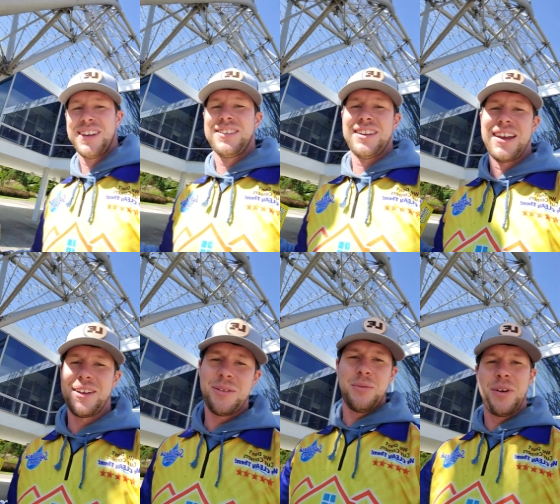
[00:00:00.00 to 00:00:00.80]
it's like
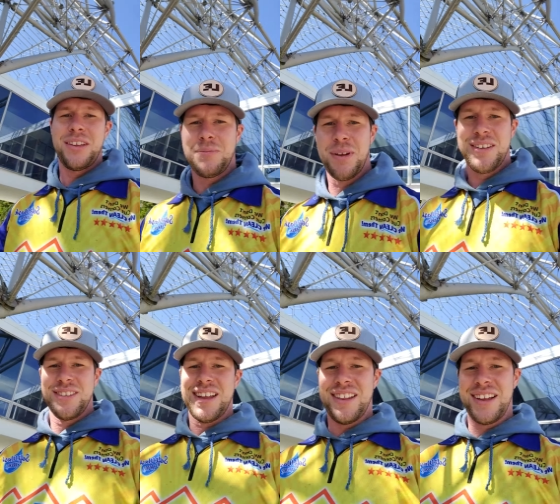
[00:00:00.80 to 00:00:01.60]
it's one of these places
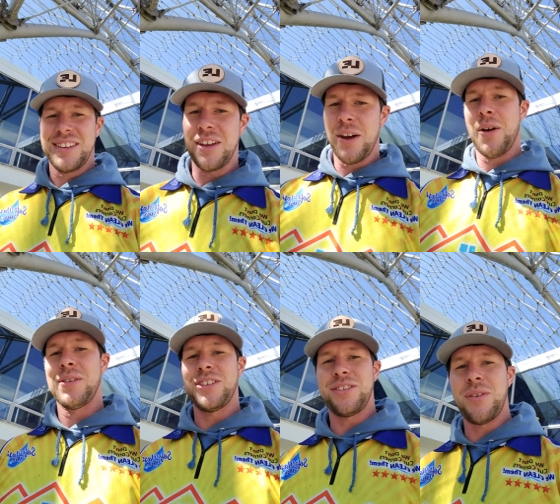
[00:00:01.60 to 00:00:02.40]
I like to go and
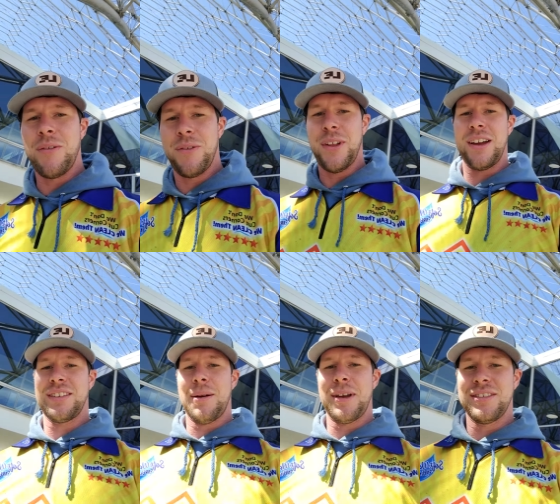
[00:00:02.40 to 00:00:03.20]
just reflect
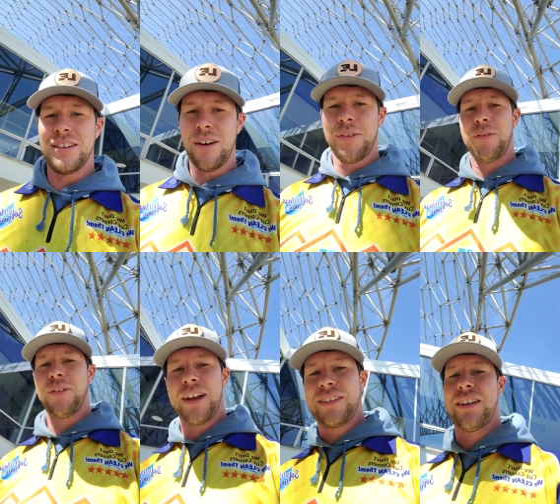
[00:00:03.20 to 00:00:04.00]
on myself,
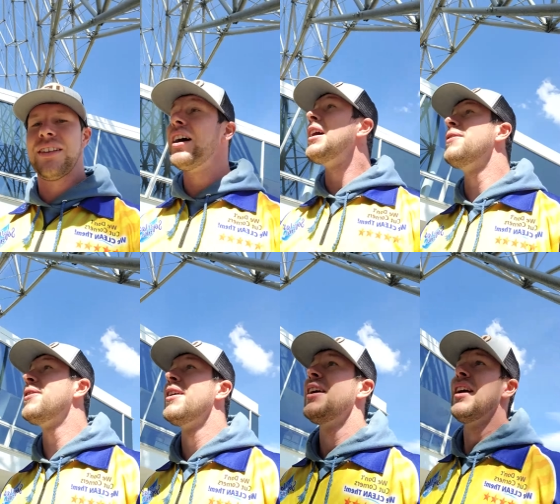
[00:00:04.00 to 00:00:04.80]
reflect on life,
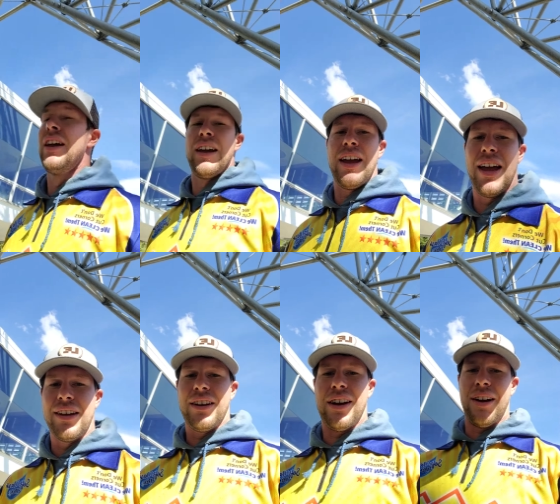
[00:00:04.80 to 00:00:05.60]
and,
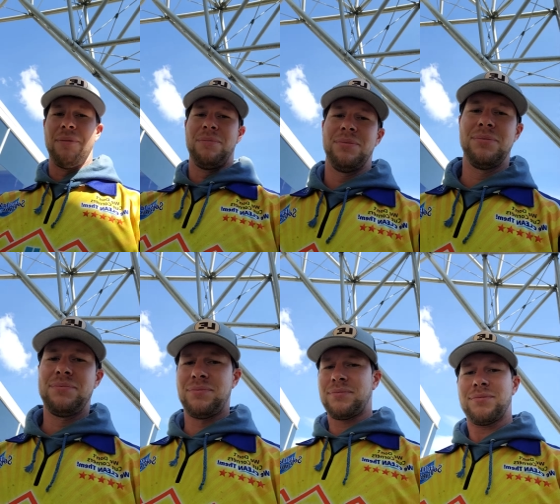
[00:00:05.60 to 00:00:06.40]
uh,
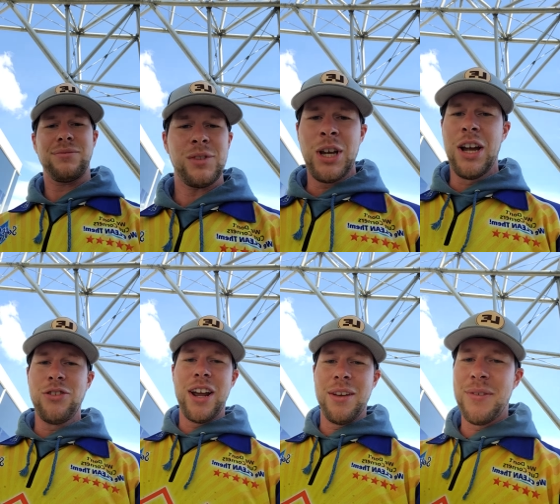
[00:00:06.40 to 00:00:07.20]
I
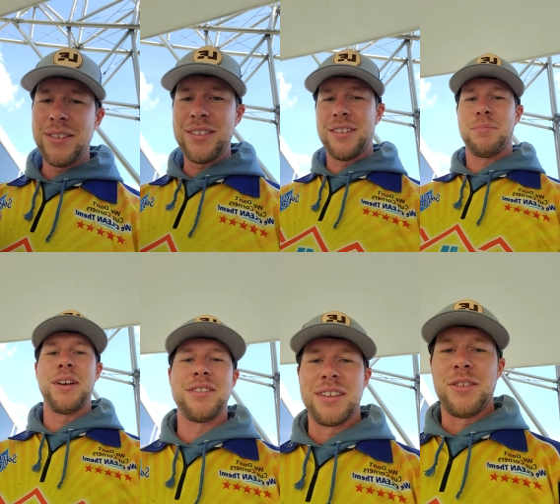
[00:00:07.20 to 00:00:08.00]
try to visit this
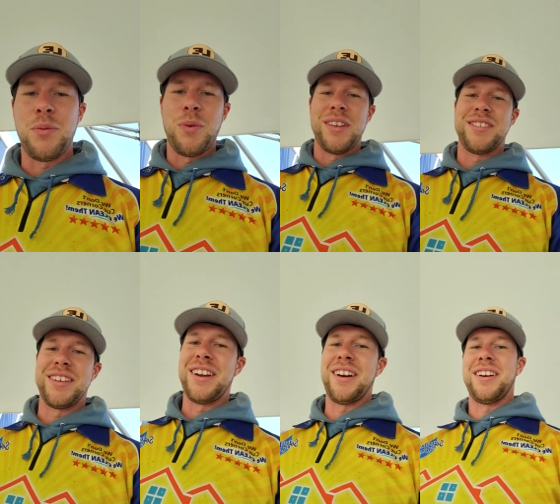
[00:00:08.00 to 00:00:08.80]
place at least once a
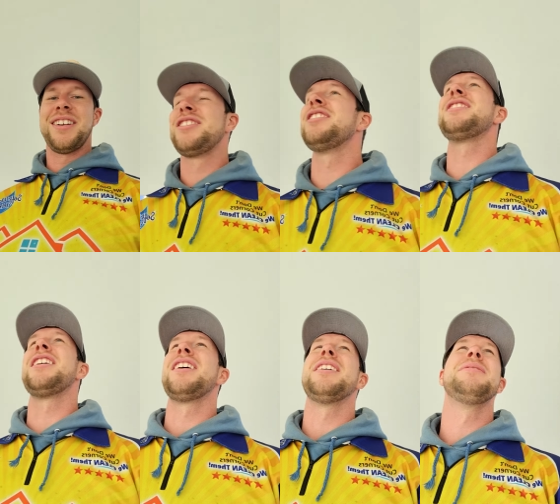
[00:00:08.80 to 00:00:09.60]
year. Just
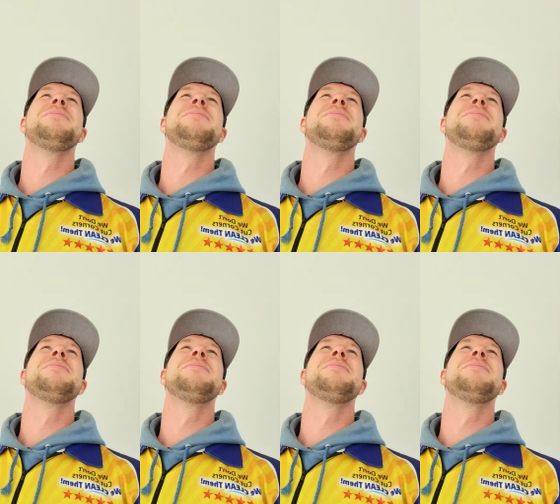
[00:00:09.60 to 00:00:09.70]
uh,